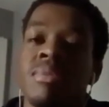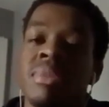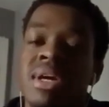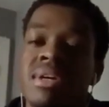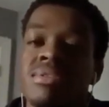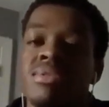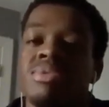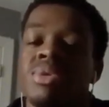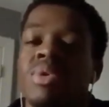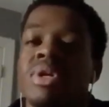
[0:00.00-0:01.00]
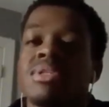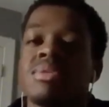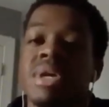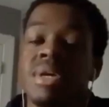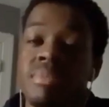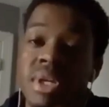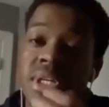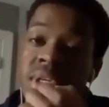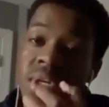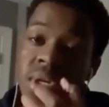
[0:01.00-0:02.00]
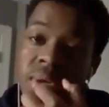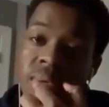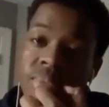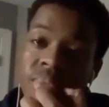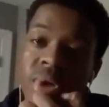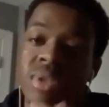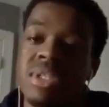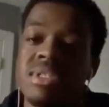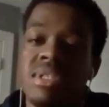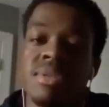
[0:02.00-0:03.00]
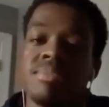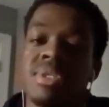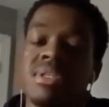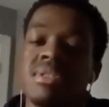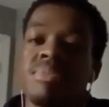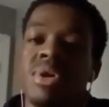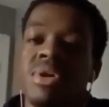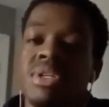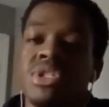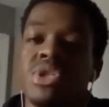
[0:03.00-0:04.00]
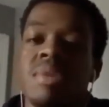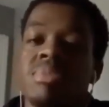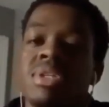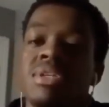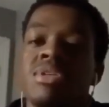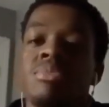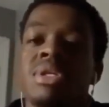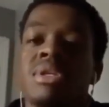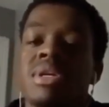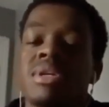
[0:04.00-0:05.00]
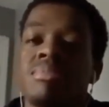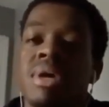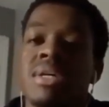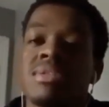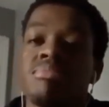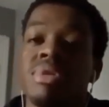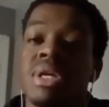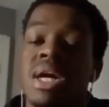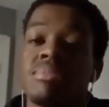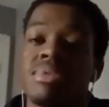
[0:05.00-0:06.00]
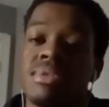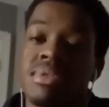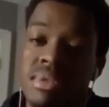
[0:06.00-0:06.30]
So if you wanted to make money on these dips as the market is dropping, then you'd be looking to buy some put options.